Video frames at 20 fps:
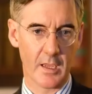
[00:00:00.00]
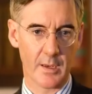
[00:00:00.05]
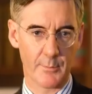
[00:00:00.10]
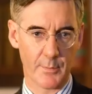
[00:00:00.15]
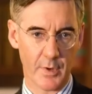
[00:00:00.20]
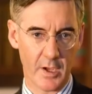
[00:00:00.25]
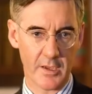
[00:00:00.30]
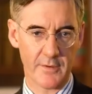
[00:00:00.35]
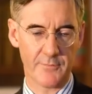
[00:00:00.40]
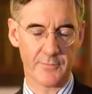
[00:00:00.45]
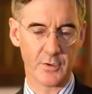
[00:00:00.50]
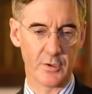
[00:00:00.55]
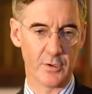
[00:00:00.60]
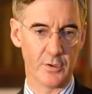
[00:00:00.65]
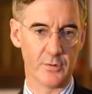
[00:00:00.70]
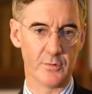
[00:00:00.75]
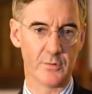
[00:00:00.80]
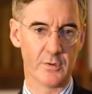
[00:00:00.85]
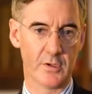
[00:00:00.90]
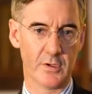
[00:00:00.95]
In my
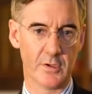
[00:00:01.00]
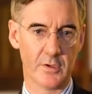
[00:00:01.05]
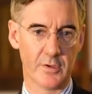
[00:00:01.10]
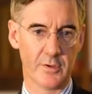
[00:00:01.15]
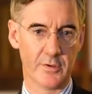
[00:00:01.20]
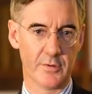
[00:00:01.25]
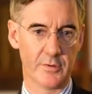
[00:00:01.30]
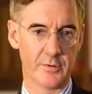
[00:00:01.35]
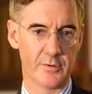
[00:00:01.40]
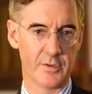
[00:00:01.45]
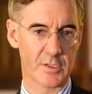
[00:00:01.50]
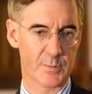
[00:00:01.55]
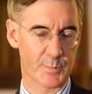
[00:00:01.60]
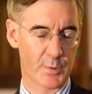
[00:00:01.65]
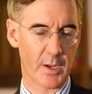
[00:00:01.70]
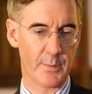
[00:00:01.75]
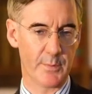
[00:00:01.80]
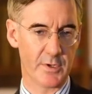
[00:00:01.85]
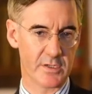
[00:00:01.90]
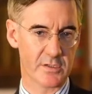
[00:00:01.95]
view, this
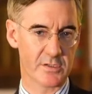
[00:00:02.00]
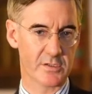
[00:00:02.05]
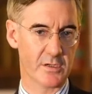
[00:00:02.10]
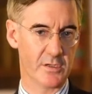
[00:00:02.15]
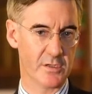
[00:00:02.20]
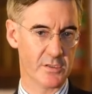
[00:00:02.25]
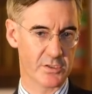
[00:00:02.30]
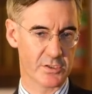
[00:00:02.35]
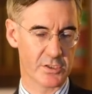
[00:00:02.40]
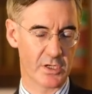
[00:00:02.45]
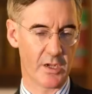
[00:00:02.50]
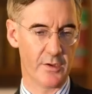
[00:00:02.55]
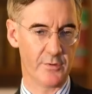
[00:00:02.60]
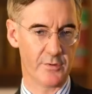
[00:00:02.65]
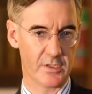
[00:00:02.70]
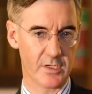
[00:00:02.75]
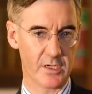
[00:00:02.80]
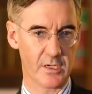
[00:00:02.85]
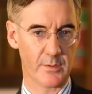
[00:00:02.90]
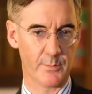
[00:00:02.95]
Prime Minister has shown
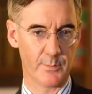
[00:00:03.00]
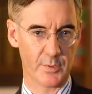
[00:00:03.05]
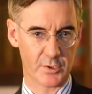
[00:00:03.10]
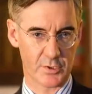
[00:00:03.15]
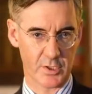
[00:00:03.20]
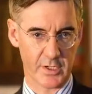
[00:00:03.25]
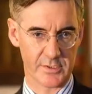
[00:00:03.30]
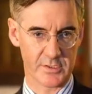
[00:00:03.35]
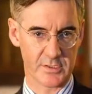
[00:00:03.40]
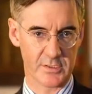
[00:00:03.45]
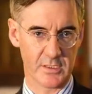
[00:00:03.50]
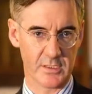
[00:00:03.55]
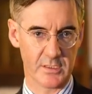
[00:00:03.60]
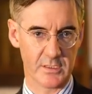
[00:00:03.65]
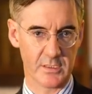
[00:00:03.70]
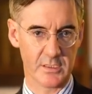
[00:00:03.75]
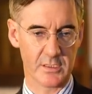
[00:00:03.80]
that he can be trusted.